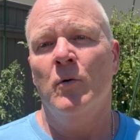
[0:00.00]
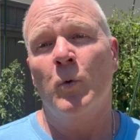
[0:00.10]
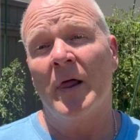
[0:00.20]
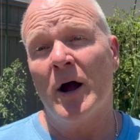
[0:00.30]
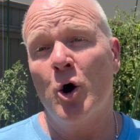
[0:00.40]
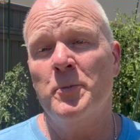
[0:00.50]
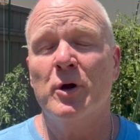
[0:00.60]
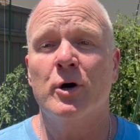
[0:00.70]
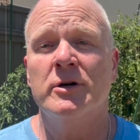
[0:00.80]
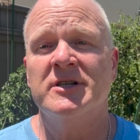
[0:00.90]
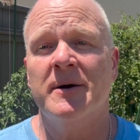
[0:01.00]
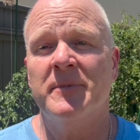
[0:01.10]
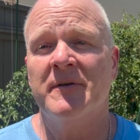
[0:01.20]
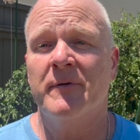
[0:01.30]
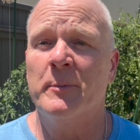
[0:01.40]
Well, I hope you learned
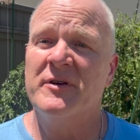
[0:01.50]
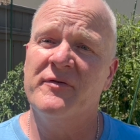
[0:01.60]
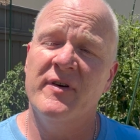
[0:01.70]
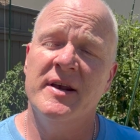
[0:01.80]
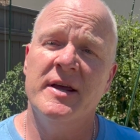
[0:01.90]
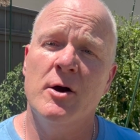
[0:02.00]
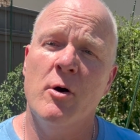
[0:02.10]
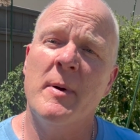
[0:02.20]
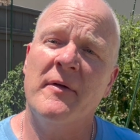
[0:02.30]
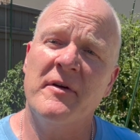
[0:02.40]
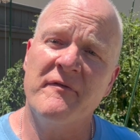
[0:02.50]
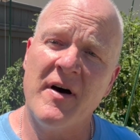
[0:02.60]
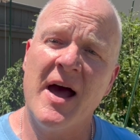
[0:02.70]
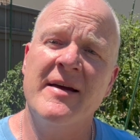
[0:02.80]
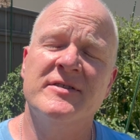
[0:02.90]
something from this video about the
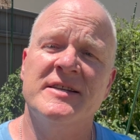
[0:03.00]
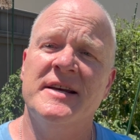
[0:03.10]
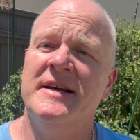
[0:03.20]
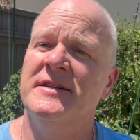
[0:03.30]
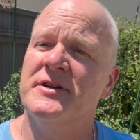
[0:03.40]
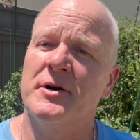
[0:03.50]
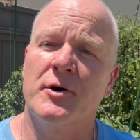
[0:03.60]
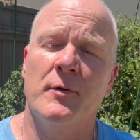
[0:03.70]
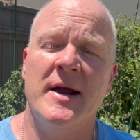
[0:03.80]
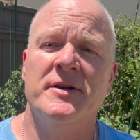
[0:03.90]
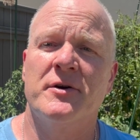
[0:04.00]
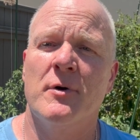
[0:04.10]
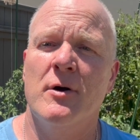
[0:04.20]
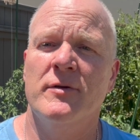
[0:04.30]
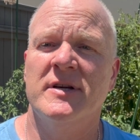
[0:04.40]
5 seeds that are great to
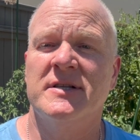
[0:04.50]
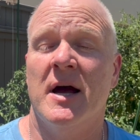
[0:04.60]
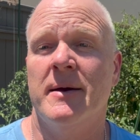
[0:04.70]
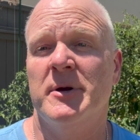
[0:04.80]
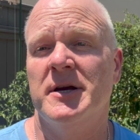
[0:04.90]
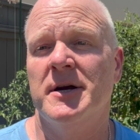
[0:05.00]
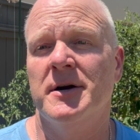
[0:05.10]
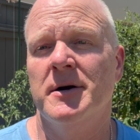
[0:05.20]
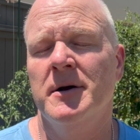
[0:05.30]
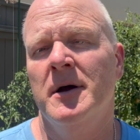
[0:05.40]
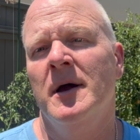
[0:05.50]
grow this time of year.